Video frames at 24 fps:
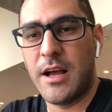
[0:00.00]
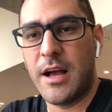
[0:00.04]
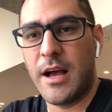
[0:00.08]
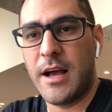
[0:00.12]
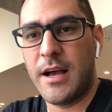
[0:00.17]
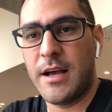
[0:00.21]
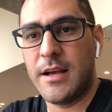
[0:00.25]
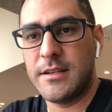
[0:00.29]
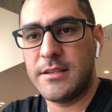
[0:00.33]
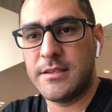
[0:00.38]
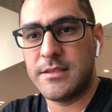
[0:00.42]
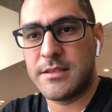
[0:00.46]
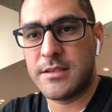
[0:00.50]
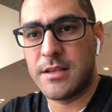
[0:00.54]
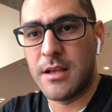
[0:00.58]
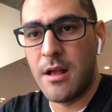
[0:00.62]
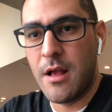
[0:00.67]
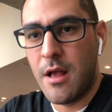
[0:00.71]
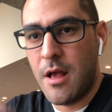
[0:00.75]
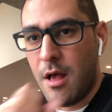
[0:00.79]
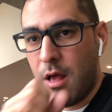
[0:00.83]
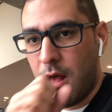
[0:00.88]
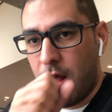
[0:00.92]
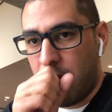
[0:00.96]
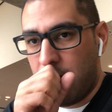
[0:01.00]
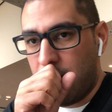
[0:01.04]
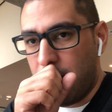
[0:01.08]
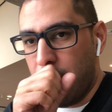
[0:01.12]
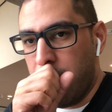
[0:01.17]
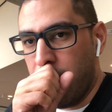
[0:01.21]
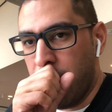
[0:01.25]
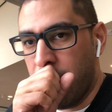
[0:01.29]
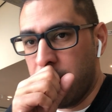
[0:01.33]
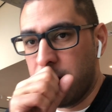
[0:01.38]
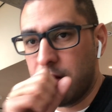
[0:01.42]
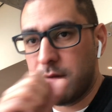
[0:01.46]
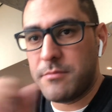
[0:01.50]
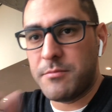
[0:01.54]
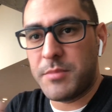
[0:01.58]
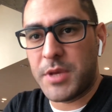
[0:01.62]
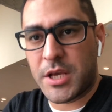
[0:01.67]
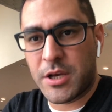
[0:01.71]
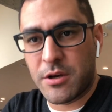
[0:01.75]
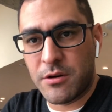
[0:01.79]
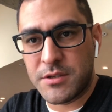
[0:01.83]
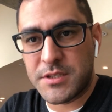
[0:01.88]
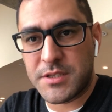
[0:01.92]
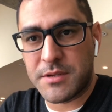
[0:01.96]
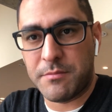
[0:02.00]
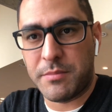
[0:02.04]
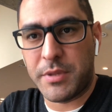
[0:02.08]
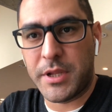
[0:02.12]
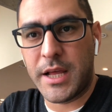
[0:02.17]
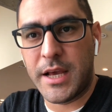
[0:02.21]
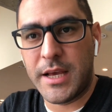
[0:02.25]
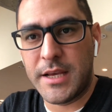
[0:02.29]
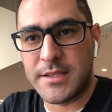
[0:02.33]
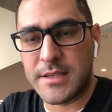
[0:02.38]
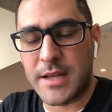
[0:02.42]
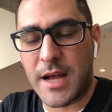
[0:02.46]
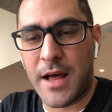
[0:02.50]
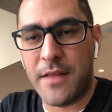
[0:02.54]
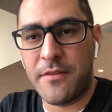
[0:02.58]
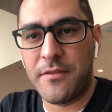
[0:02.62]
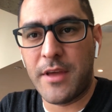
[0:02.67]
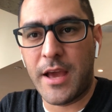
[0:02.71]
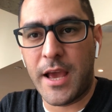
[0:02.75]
And because the player is under